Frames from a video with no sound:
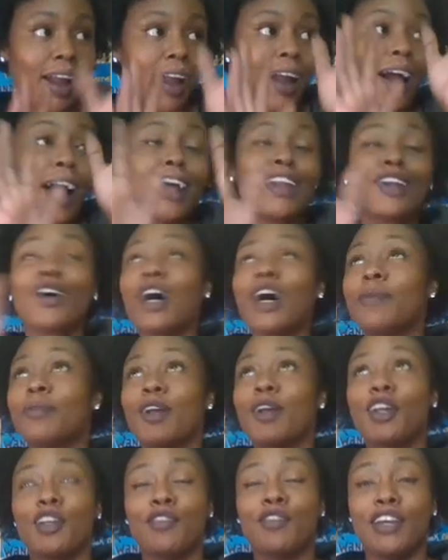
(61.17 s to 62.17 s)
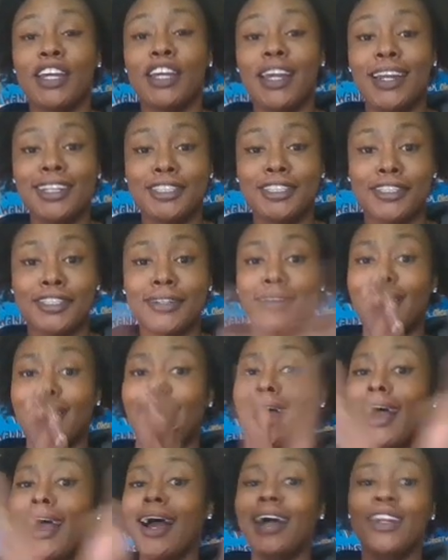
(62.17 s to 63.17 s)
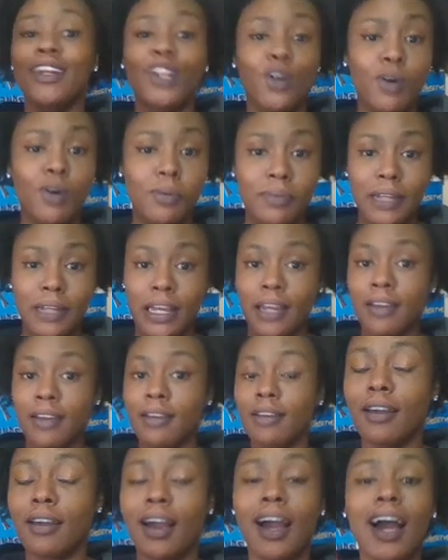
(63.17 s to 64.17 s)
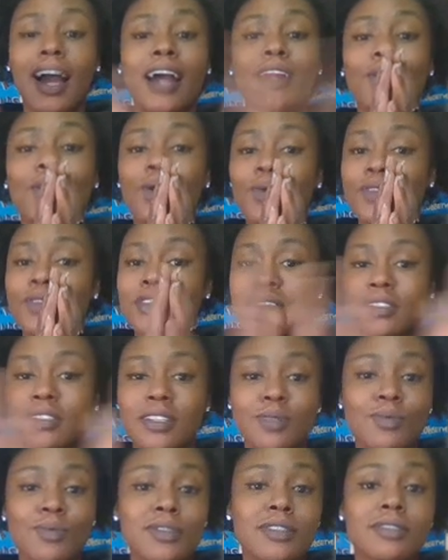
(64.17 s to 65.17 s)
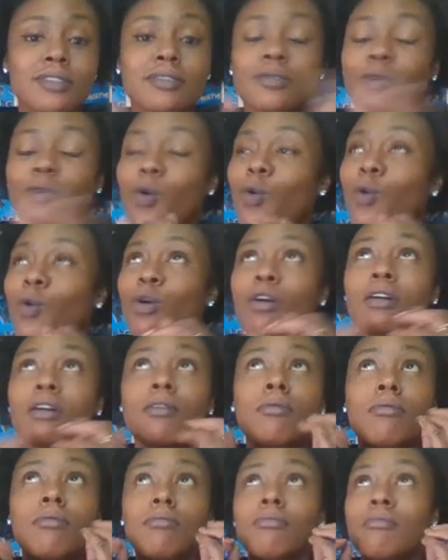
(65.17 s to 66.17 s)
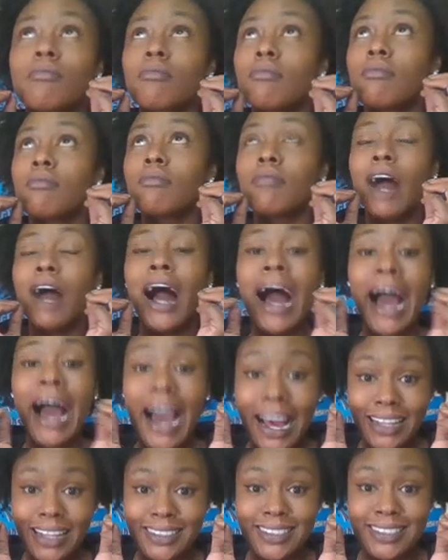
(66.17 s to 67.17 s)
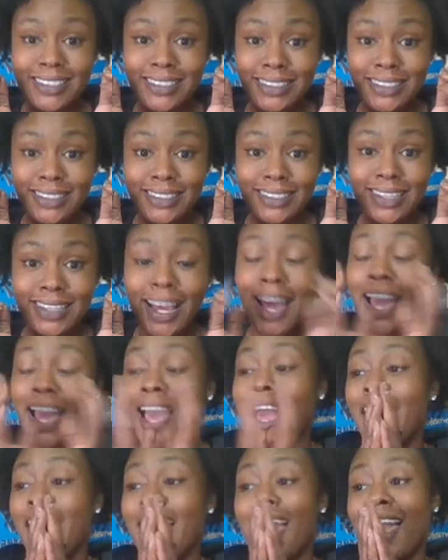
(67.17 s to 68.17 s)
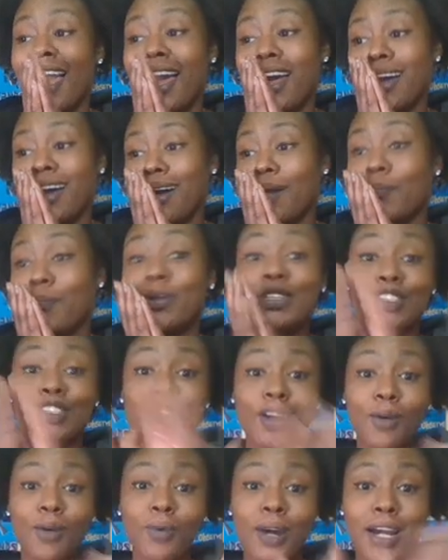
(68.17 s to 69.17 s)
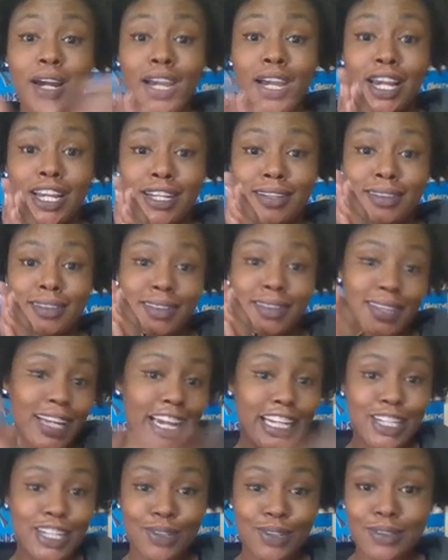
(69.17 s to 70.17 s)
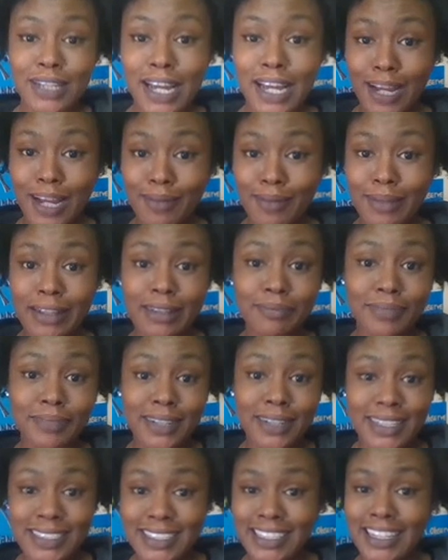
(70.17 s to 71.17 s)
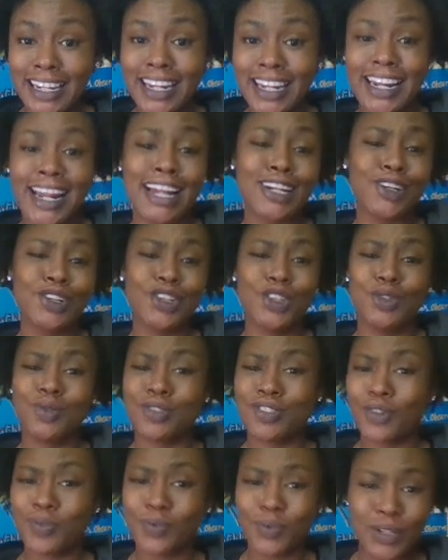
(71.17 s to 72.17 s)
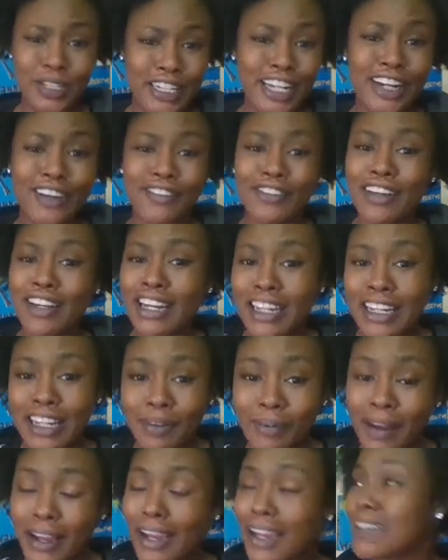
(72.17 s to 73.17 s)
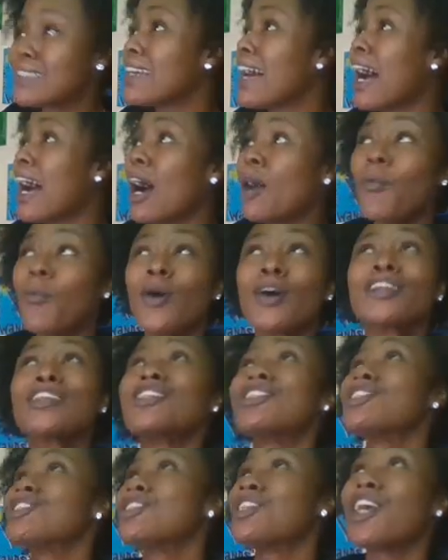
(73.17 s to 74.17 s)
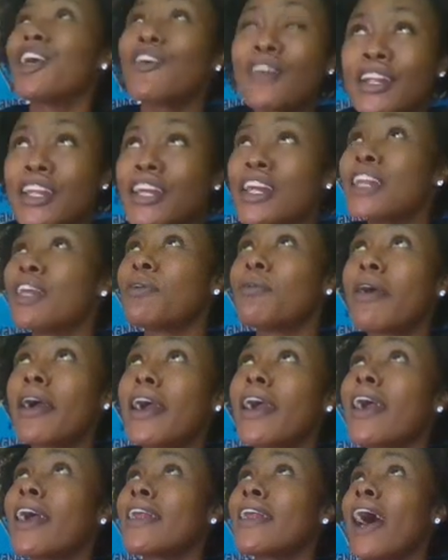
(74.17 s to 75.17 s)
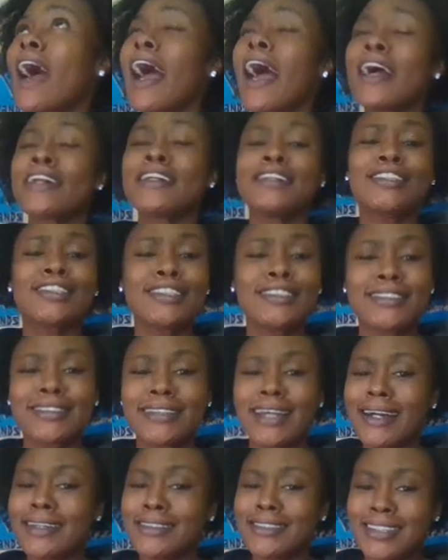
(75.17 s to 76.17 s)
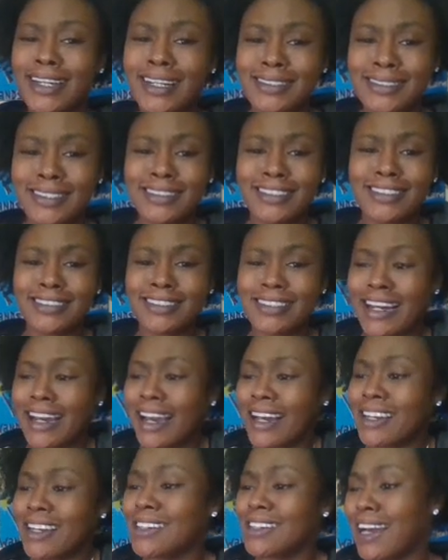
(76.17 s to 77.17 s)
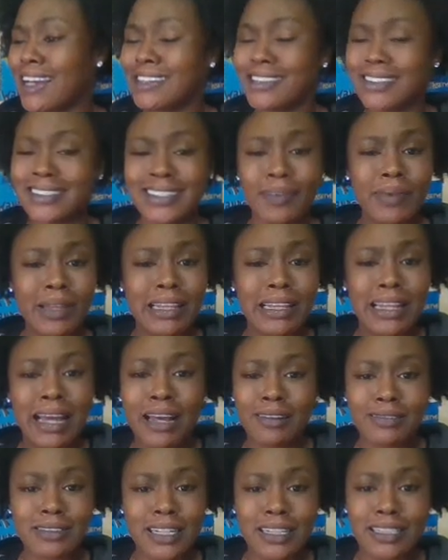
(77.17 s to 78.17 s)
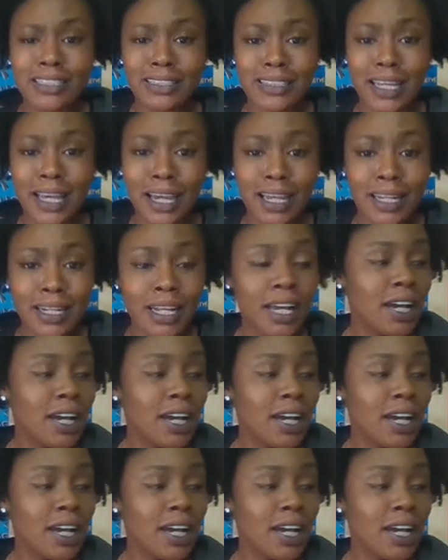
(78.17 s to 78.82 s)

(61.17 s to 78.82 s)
I know I've been on a vacation. I know I'm late. I know this tea was hot. But you know what? There ain't no time like the present, and I know you still want to hear it anyway, because I want to share it anyway, and I had to just digest it, just like I had to digest the McDonald's I just had.